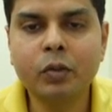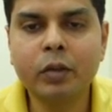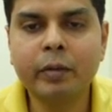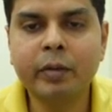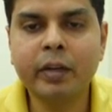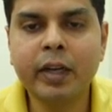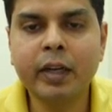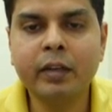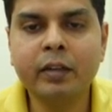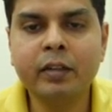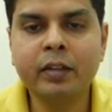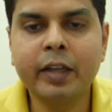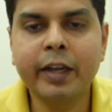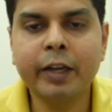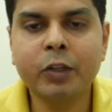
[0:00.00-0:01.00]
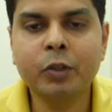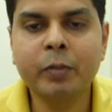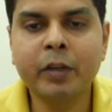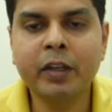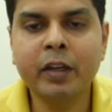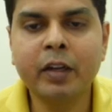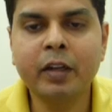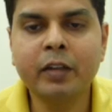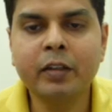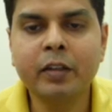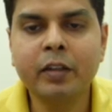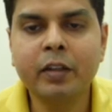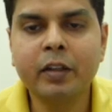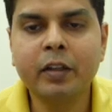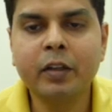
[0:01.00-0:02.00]
so I will write it as x by
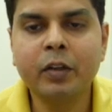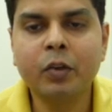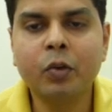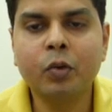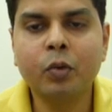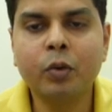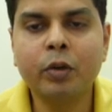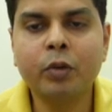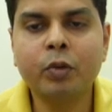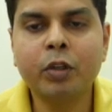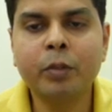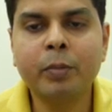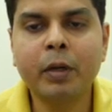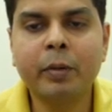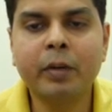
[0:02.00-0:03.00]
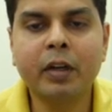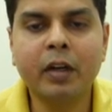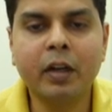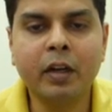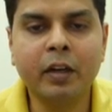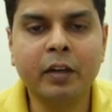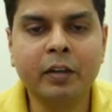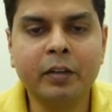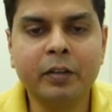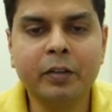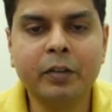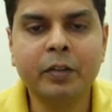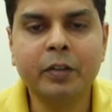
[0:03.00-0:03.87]
r whole to the power r.